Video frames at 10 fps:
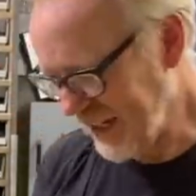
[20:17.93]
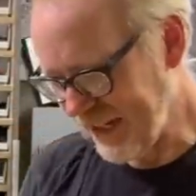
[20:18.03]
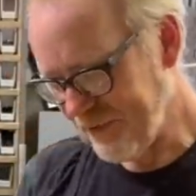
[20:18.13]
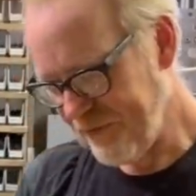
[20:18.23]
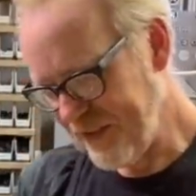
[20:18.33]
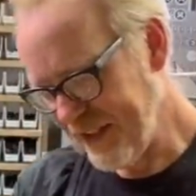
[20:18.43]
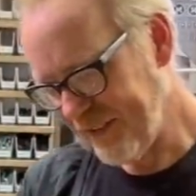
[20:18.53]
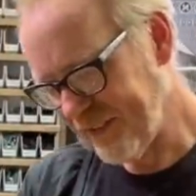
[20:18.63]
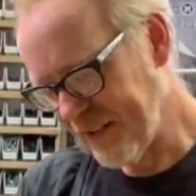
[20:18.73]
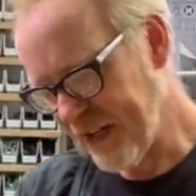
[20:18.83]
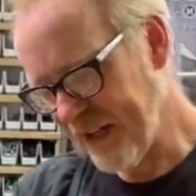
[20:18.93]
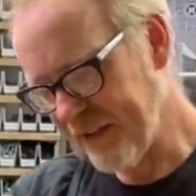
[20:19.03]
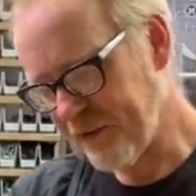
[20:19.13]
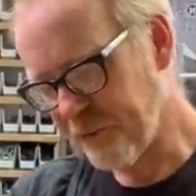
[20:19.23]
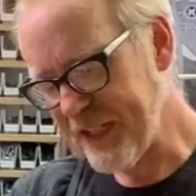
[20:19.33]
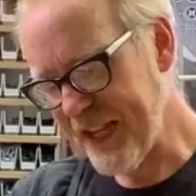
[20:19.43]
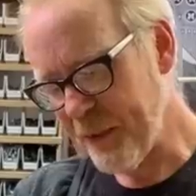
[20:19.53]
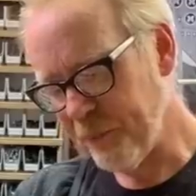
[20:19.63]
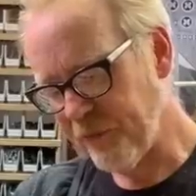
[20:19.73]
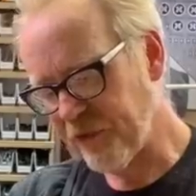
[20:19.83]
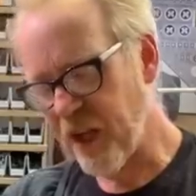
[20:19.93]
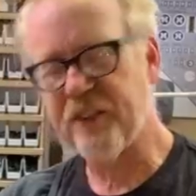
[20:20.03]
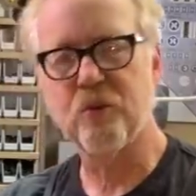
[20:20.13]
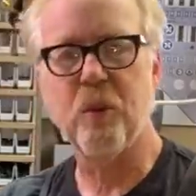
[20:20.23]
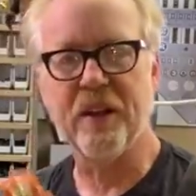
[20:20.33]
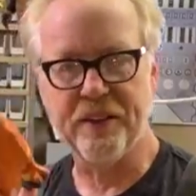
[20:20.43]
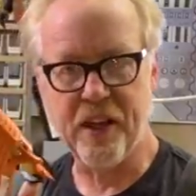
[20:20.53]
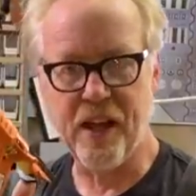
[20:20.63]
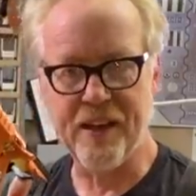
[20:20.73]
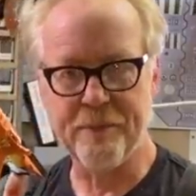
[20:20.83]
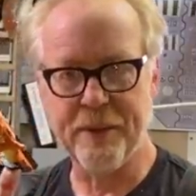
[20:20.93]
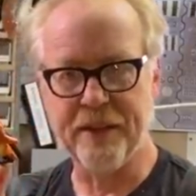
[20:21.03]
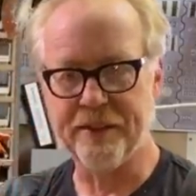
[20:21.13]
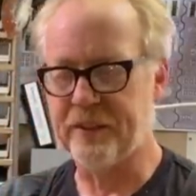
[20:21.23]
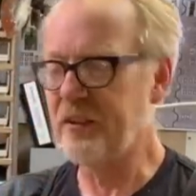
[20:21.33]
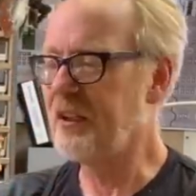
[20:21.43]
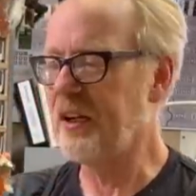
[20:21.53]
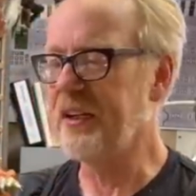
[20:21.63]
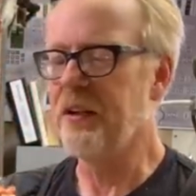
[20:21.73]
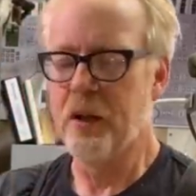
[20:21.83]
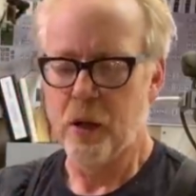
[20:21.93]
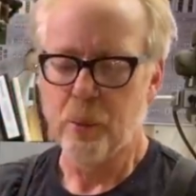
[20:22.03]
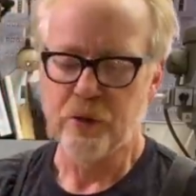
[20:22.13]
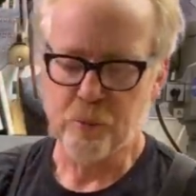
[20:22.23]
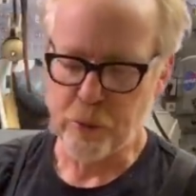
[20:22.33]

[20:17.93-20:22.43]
have this uh, 3M Scotch Weld hot melt gun, which